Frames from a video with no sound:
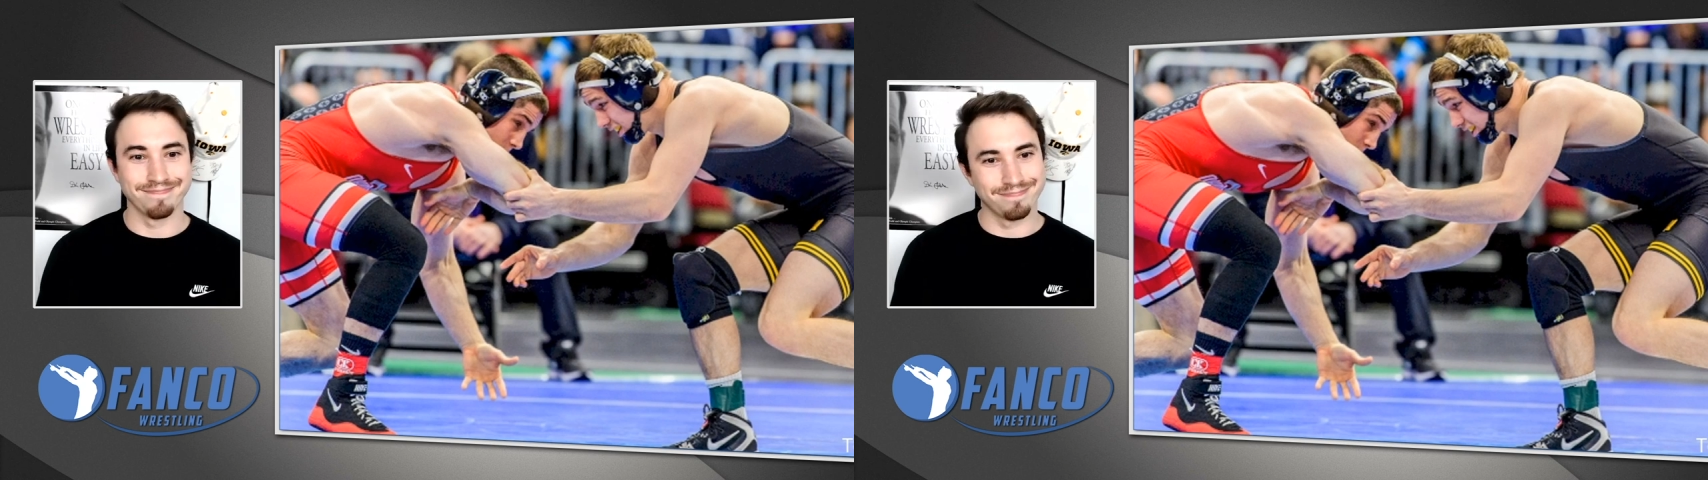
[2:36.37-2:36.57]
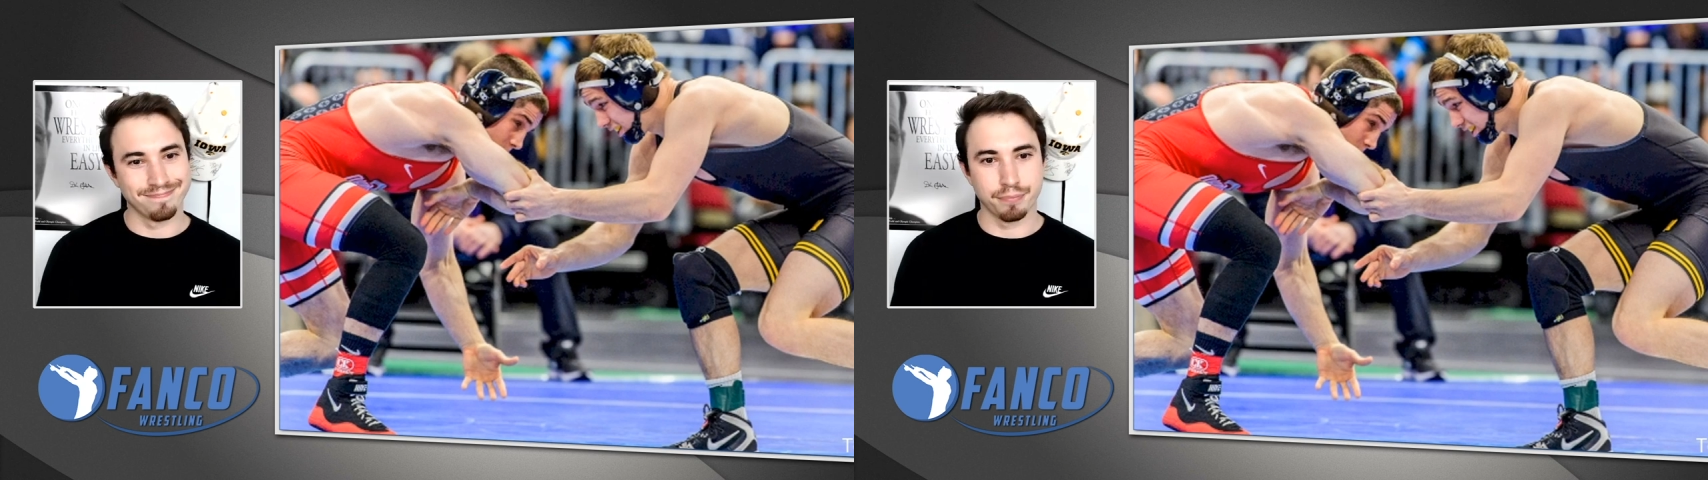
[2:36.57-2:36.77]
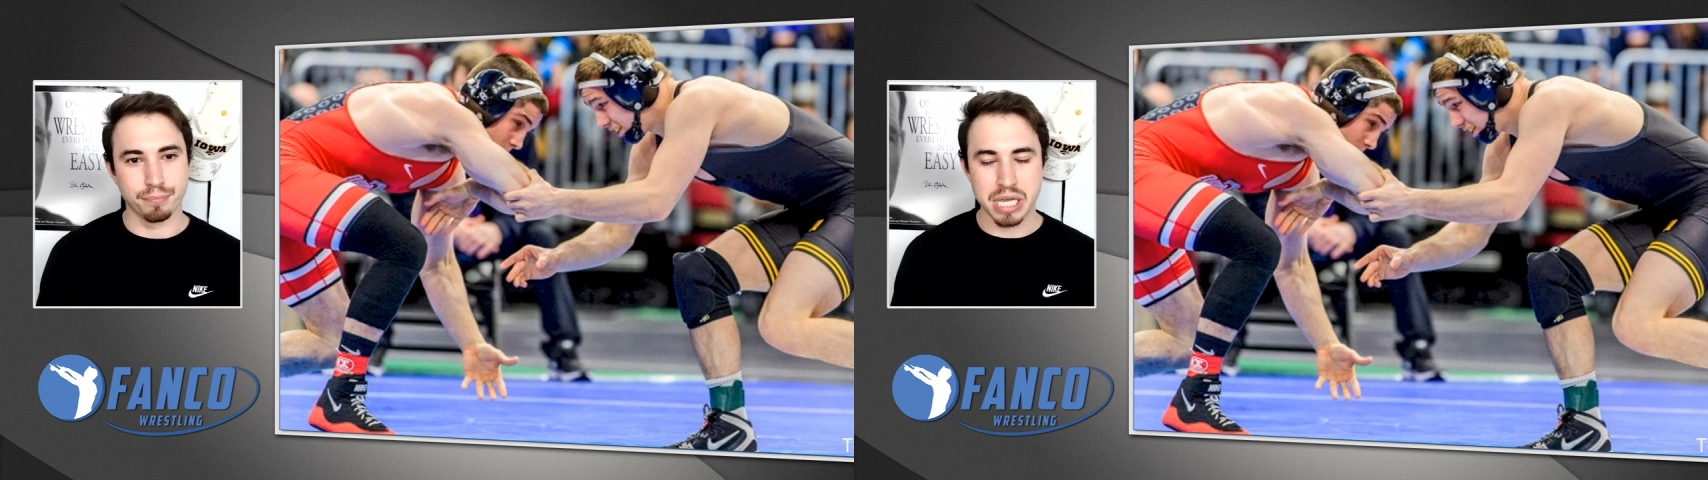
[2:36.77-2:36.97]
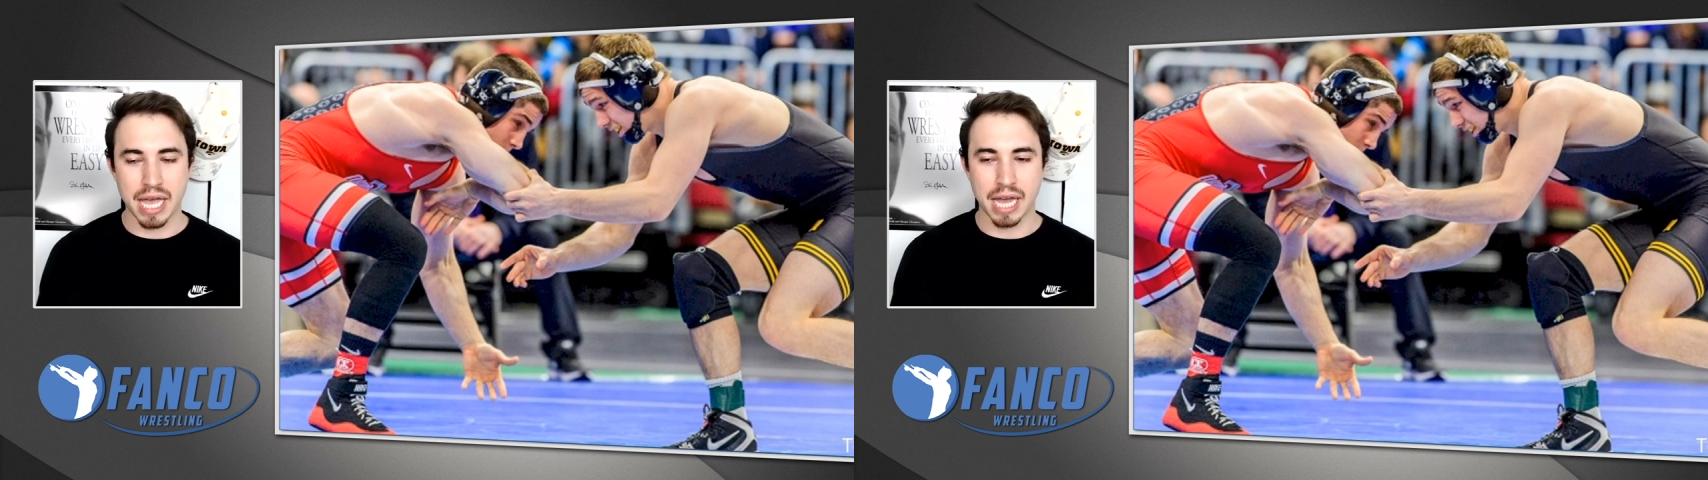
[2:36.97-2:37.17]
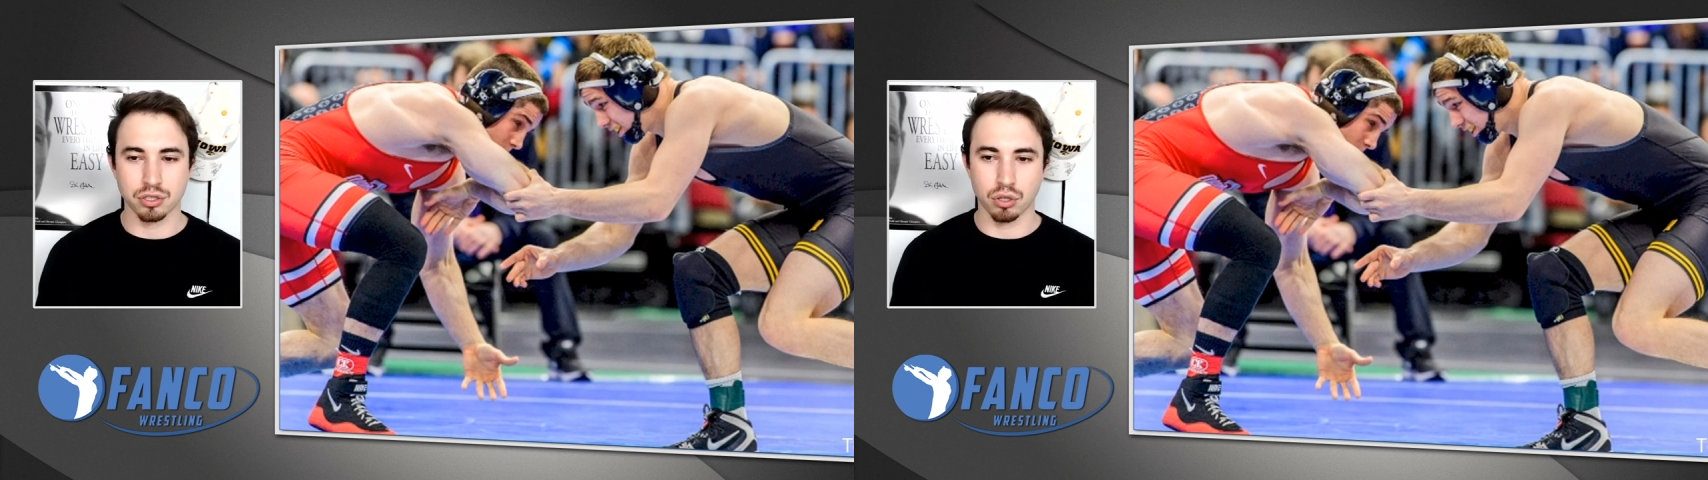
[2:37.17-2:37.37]

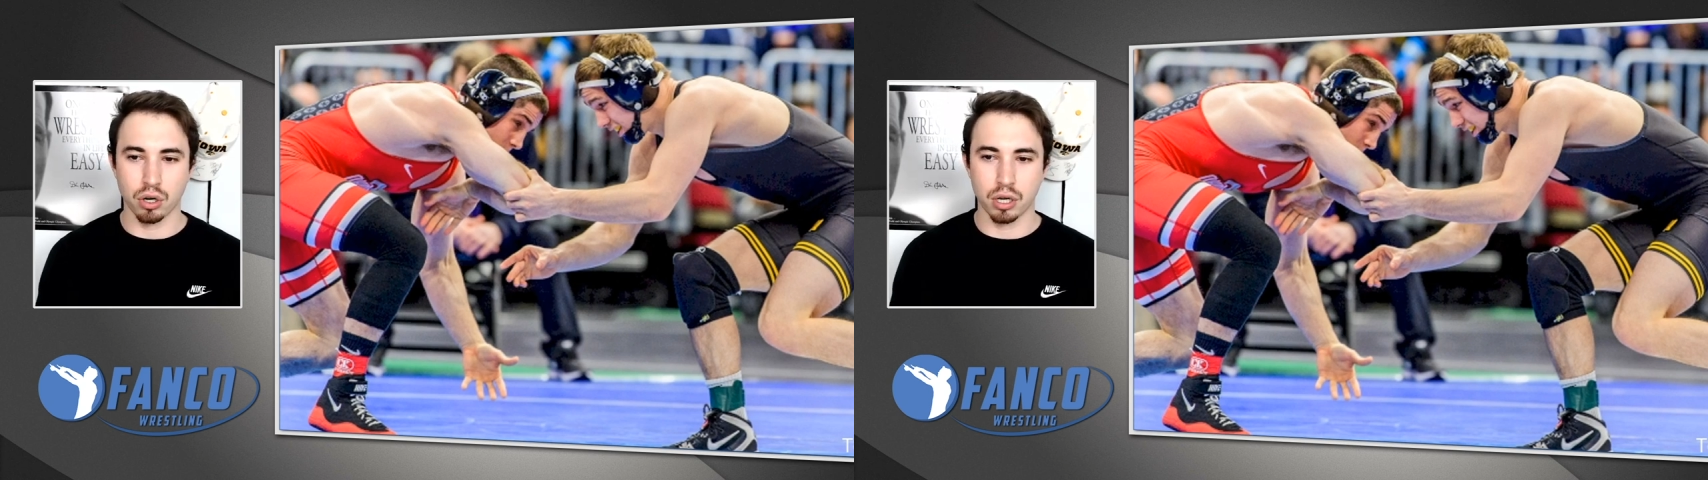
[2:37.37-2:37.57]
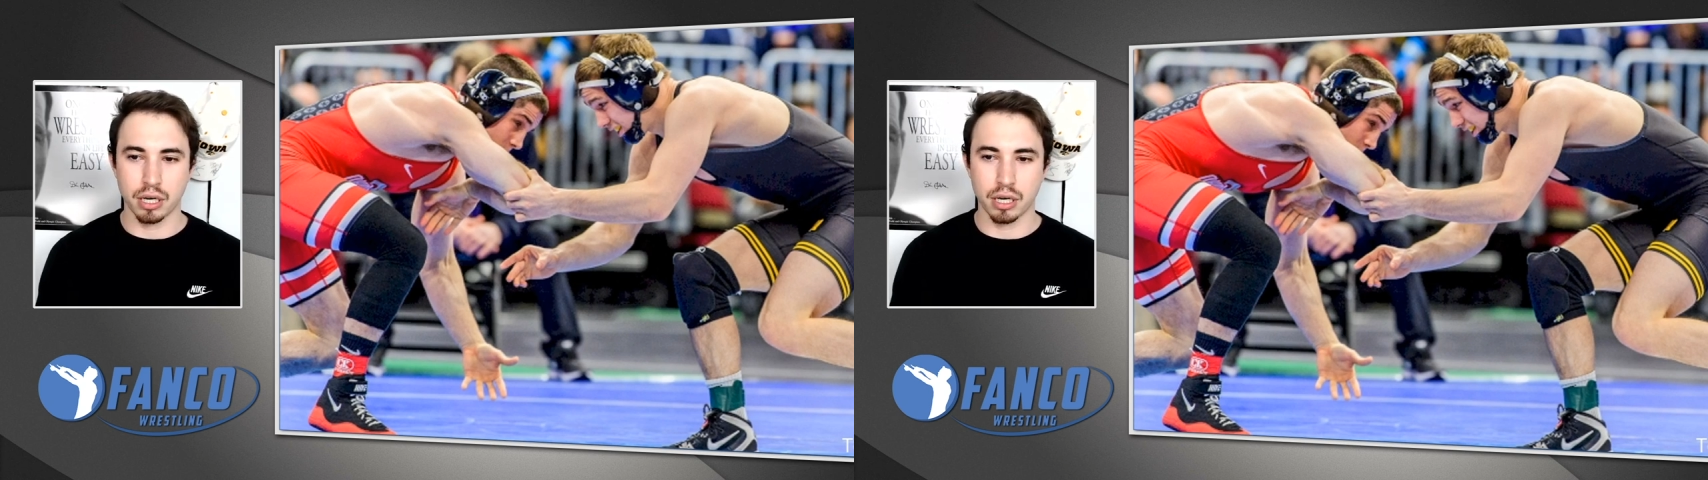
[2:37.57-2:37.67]
BS on.